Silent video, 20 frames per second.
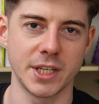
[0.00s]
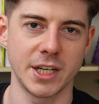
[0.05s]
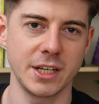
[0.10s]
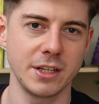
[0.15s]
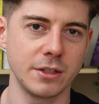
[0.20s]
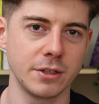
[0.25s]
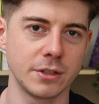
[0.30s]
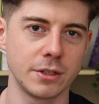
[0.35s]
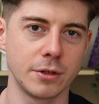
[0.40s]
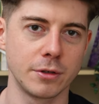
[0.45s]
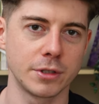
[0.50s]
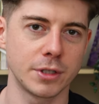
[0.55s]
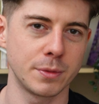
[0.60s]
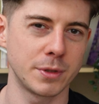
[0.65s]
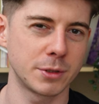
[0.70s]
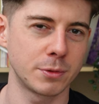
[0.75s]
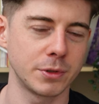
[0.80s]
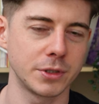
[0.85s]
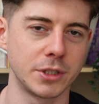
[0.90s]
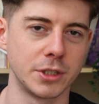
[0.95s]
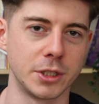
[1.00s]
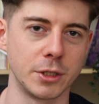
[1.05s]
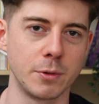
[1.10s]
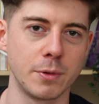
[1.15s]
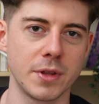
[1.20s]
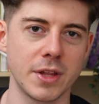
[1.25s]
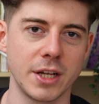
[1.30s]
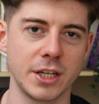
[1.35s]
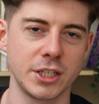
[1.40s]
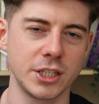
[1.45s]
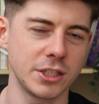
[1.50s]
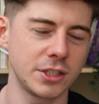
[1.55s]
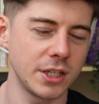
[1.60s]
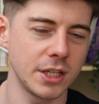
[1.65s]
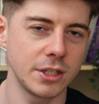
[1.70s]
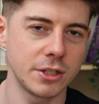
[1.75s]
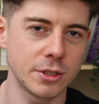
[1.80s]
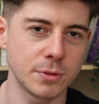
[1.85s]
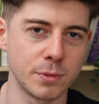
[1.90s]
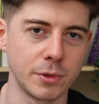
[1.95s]
They didn't know so much what to do with it, just
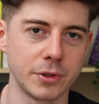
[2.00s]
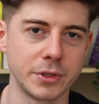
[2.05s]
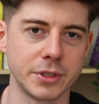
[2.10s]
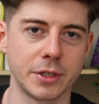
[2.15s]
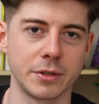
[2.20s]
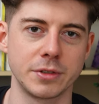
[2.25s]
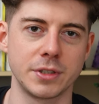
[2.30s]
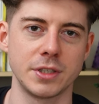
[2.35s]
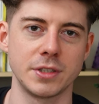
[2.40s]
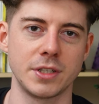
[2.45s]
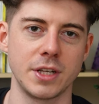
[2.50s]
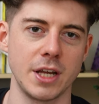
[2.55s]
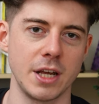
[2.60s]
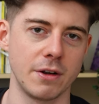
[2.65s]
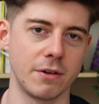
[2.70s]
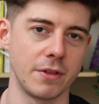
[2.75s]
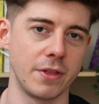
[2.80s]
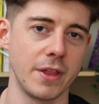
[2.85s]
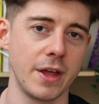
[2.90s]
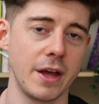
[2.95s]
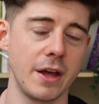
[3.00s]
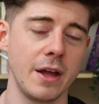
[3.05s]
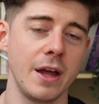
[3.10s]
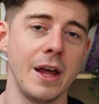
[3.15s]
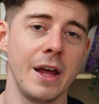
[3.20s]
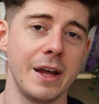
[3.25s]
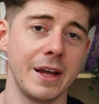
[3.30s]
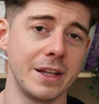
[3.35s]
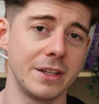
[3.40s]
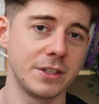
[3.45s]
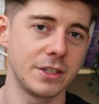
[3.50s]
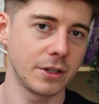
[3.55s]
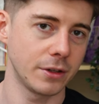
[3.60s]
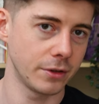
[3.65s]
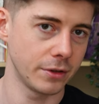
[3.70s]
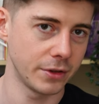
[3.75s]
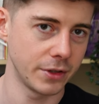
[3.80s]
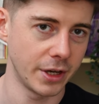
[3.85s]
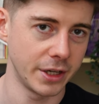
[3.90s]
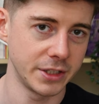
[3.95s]
in small doses here and there,
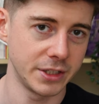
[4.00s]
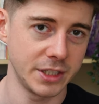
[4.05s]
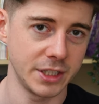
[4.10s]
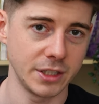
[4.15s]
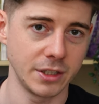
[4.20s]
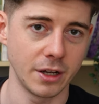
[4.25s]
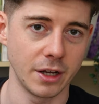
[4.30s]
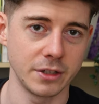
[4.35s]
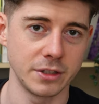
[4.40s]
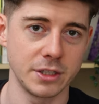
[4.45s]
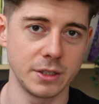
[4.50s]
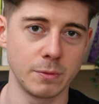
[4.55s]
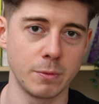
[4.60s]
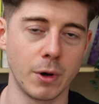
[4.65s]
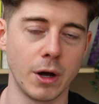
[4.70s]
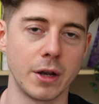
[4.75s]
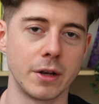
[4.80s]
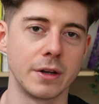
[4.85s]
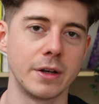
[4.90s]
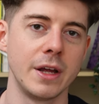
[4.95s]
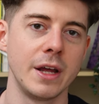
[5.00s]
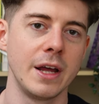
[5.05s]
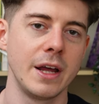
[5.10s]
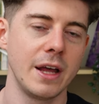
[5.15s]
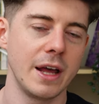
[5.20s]
until 1991.